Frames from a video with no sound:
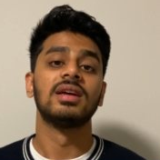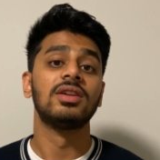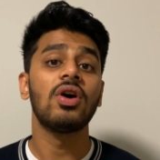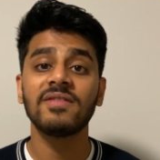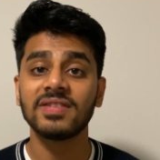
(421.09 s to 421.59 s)

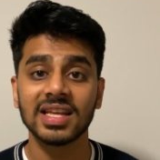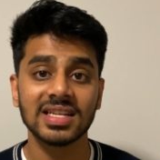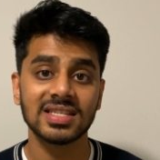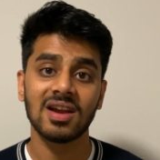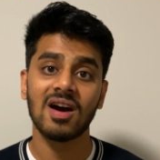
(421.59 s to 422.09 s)
Not everything
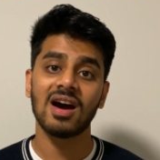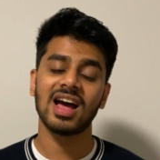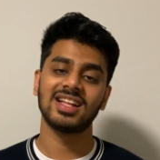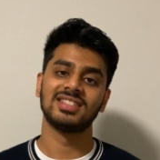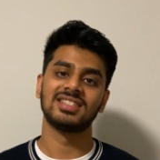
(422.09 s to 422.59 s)
is in our
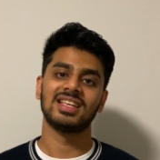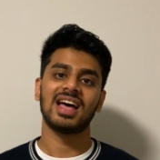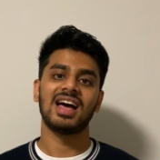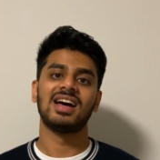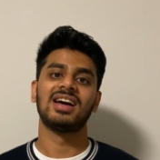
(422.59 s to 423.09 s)
hands,
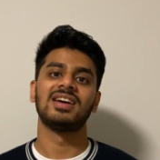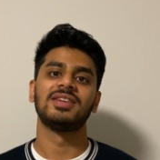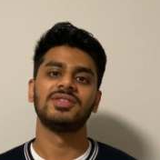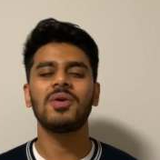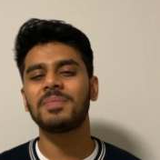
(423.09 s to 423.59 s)

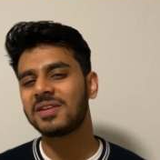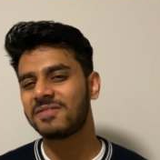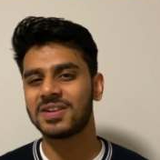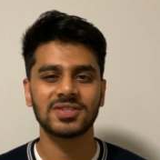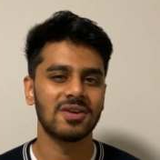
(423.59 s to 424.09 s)
and not being
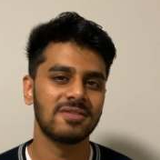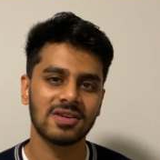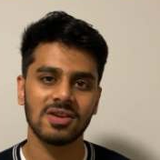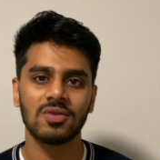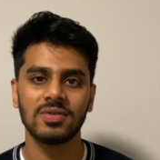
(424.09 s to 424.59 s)

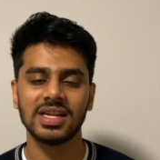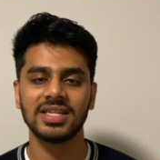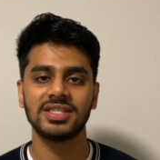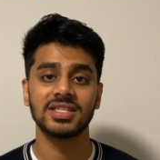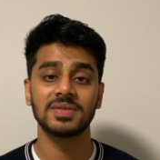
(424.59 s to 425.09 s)
philosophical or
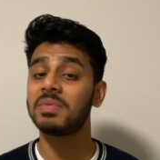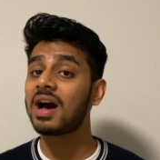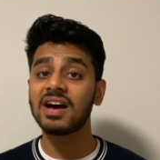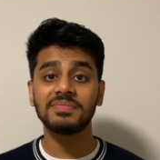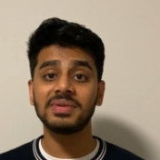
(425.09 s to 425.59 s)
religious, but
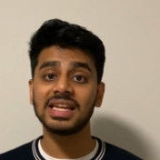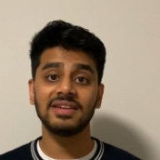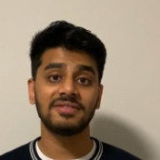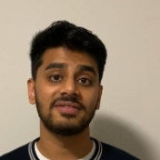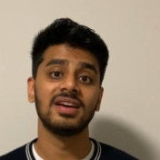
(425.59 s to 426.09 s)
have
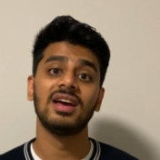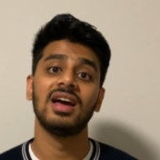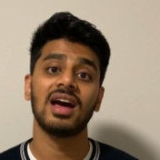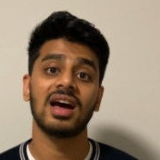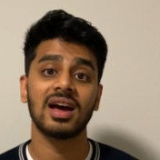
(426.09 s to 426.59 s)
belief
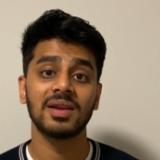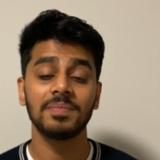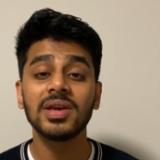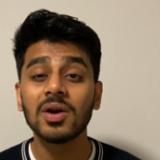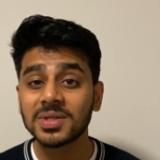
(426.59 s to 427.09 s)
and
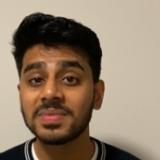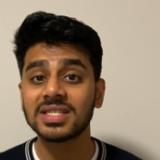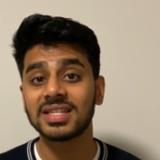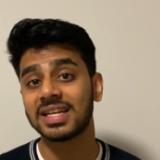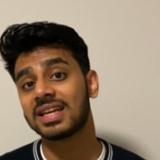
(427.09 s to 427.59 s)
be
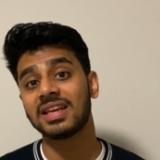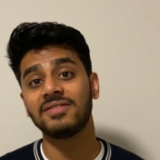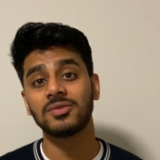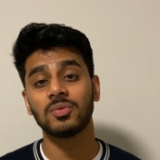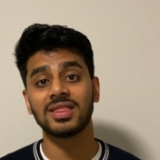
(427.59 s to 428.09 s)
optimistic
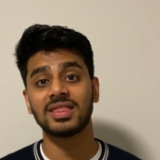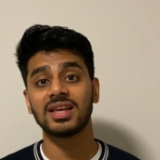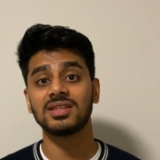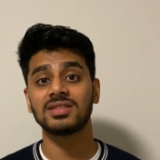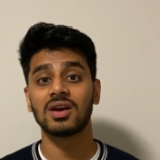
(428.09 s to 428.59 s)
even when
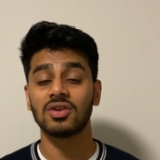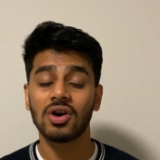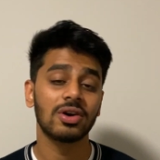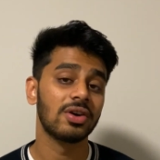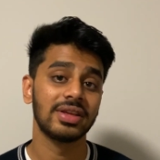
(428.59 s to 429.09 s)
things are
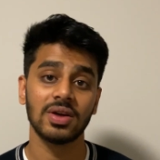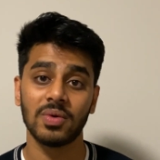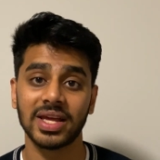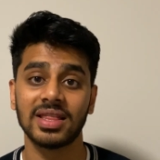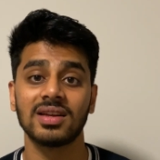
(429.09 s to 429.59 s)
not going the
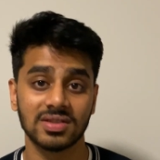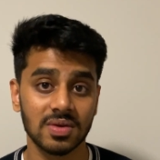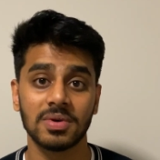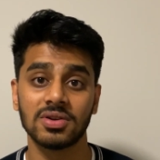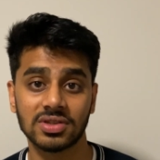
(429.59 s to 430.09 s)
way that it's
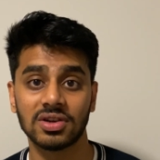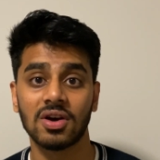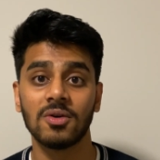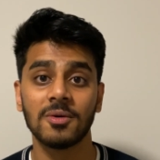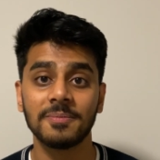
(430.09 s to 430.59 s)
supposed to go.